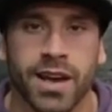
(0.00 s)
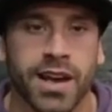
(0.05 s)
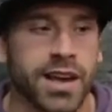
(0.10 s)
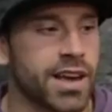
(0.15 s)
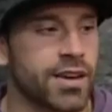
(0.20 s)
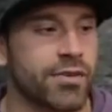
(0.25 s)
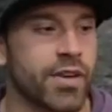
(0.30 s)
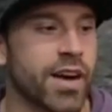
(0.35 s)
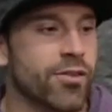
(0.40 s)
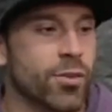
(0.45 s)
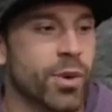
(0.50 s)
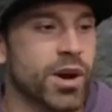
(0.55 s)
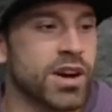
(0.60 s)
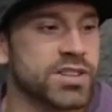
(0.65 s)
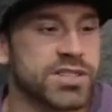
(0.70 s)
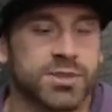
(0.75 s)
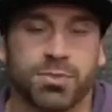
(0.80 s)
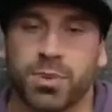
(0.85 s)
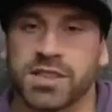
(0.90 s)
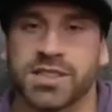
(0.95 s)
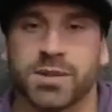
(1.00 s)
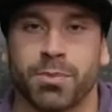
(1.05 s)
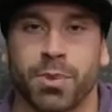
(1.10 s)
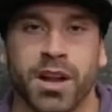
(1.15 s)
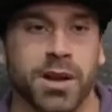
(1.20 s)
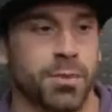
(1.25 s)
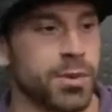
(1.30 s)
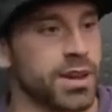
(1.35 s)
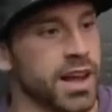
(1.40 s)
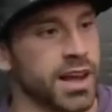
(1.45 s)
If everyone could just press a
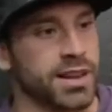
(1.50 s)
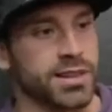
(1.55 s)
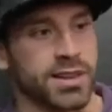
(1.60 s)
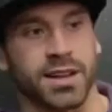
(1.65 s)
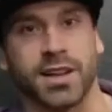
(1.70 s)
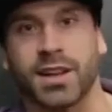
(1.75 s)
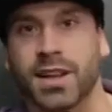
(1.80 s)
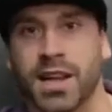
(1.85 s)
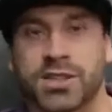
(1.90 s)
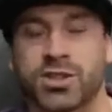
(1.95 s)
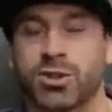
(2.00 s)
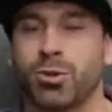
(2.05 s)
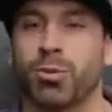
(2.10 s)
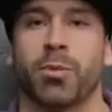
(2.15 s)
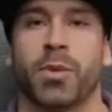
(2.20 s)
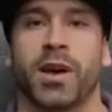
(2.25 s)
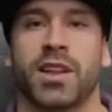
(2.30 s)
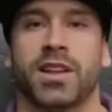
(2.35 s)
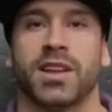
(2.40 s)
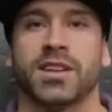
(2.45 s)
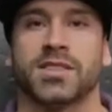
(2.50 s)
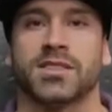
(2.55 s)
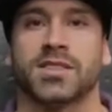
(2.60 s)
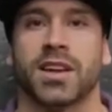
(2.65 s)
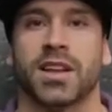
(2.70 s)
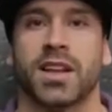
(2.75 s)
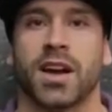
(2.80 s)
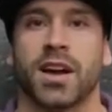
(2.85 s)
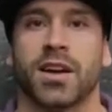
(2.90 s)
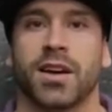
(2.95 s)
button and be like, they look like Superman the next
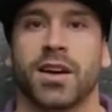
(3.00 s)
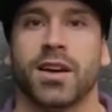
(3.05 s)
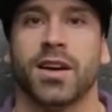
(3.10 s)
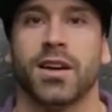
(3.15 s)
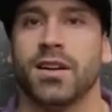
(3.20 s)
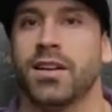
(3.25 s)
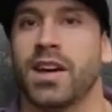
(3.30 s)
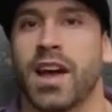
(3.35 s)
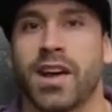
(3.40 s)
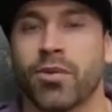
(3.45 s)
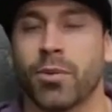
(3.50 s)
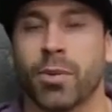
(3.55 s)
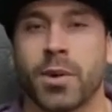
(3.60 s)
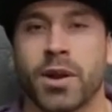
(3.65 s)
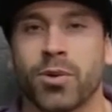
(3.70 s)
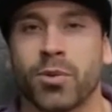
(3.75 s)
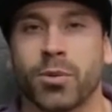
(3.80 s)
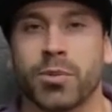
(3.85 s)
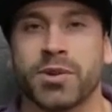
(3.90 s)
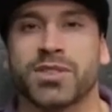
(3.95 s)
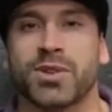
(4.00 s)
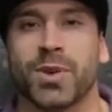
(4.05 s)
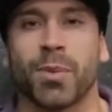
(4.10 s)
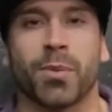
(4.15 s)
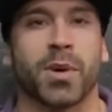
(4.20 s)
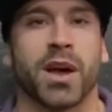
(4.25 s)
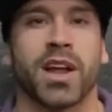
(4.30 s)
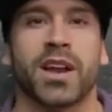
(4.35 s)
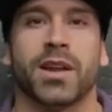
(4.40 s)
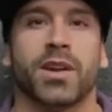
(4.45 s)
day, like everybody would be
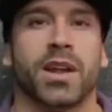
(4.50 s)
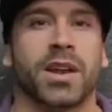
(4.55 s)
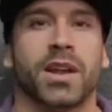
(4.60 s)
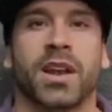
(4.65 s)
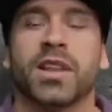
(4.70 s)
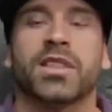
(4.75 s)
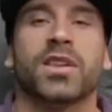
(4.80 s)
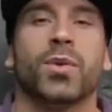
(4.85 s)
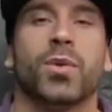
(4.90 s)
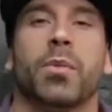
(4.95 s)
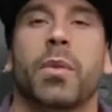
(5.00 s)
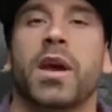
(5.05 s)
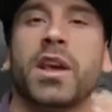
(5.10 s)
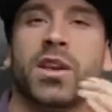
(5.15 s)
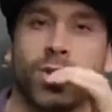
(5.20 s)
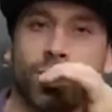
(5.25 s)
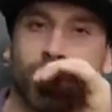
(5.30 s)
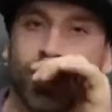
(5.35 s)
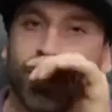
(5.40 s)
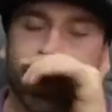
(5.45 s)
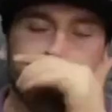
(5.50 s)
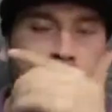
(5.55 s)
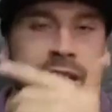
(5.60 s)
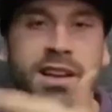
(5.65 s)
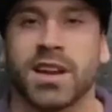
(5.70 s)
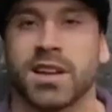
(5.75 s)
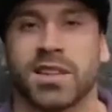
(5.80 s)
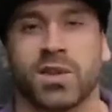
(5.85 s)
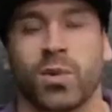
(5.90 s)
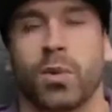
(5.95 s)
Superman, and nothing would make you unique,
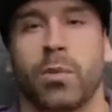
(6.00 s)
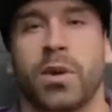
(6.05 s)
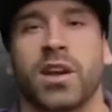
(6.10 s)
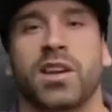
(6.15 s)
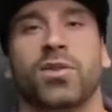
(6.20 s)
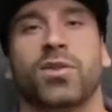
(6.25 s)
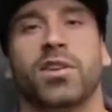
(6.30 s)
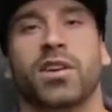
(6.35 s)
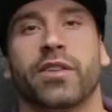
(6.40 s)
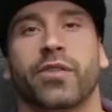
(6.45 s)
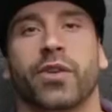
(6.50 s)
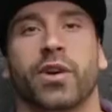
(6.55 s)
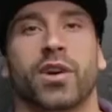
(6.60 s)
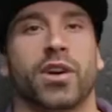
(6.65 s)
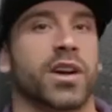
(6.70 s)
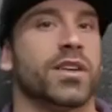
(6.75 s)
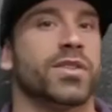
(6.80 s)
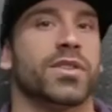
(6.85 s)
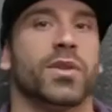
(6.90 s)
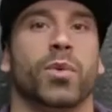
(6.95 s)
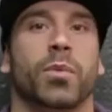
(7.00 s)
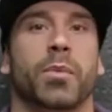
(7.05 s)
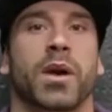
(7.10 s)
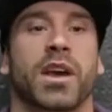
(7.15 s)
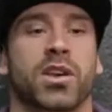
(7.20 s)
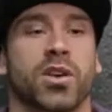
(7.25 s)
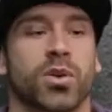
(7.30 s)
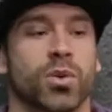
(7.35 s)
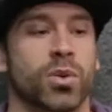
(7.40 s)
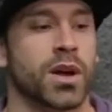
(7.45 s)
and nothing would make you different, or nothing would
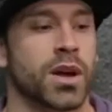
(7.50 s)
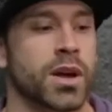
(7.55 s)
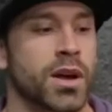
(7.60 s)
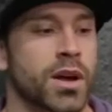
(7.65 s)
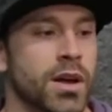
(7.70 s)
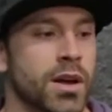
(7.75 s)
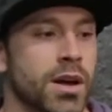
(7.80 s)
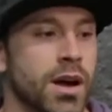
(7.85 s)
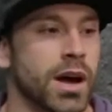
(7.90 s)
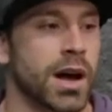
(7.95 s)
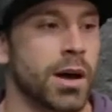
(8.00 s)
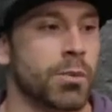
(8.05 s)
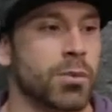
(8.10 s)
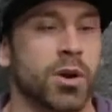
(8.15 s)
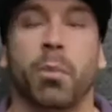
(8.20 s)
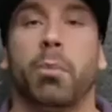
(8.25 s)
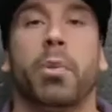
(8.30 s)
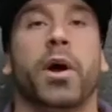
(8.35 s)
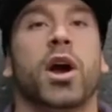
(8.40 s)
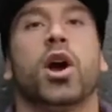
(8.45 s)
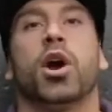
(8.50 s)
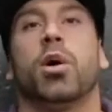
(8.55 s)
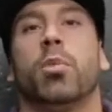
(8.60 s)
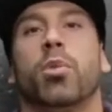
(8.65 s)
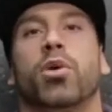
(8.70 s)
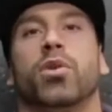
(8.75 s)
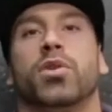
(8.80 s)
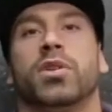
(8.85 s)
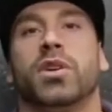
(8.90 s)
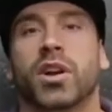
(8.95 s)
make you
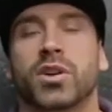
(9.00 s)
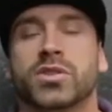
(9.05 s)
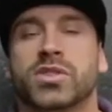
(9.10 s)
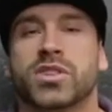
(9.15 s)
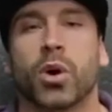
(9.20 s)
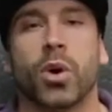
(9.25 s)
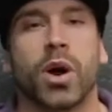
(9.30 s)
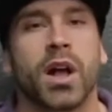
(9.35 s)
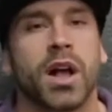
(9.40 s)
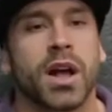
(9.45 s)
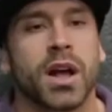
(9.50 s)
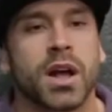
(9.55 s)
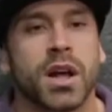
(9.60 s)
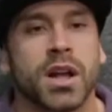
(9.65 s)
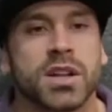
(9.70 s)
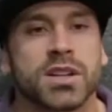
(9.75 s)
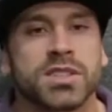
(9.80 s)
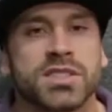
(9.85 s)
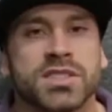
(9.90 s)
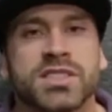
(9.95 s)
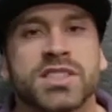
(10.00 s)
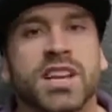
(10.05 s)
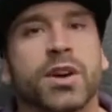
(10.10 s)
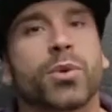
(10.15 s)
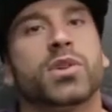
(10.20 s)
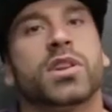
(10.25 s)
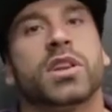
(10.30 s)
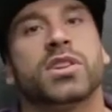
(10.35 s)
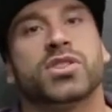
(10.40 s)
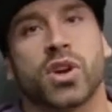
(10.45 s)
comparable, you know? So
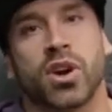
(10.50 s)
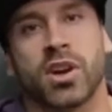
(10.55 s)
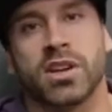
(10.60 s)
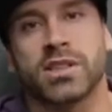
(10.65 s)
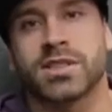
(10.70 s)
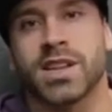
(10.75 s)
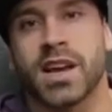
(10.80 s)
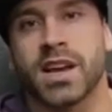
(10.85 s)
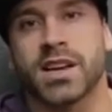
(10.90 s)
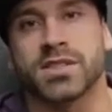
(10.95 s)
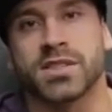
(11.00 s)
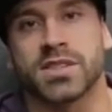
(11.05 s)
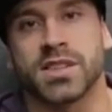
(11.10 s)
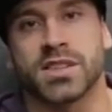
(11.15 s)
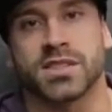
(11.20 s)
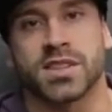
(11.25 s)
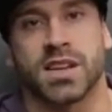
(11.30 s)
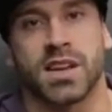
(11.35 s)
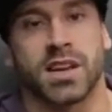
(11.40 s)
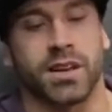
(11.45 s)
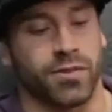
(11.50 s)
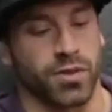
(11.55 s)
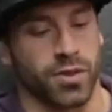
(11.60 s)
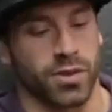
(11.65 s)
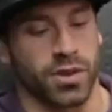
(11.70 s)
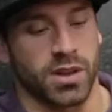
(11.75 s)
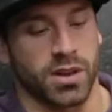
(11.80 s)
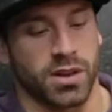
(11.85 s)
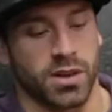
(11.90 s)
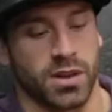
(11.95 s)
stick with the journey, stay consistent,
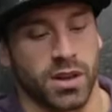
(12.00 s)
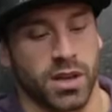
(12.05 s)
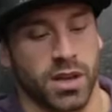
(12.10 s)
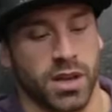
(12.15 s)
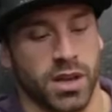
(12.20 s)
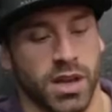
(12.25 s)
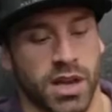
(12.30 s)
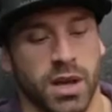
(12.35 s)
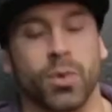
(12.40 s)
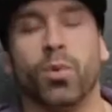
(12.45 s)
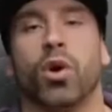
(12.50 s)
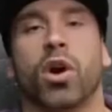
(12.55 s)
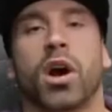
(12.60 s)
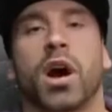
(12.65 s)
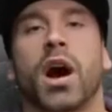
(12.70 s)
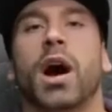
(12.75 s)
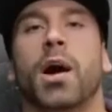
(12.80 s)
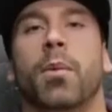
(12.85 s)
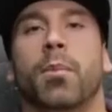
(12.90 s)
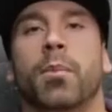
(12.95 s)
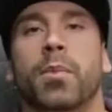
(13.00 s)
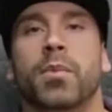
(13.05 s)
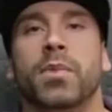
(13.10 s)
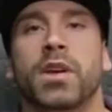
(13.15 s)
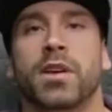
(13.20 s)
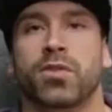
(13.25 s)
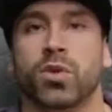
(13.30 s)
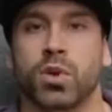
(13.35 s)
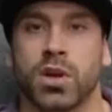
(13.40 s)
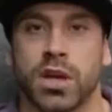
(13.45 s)
and it will come
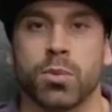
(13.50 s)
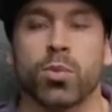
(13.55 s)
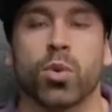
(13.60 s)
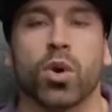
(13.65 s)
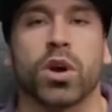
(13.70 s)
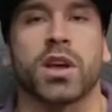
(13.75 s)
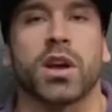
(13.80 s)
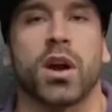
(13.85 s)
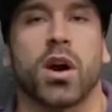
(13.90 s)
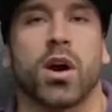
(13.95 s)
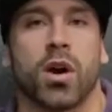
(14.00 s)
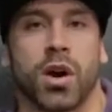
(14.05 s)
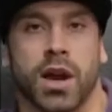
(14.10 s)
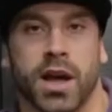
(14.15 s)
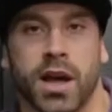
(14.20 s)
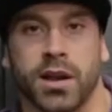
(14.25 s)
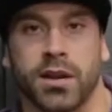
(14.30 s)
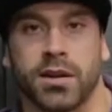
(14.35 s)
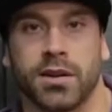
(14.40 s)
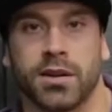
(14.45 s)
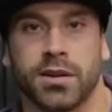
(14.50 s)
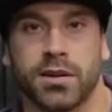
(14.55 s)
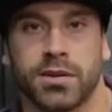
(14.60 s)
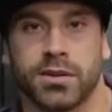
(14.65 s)
if you keep working hard at it.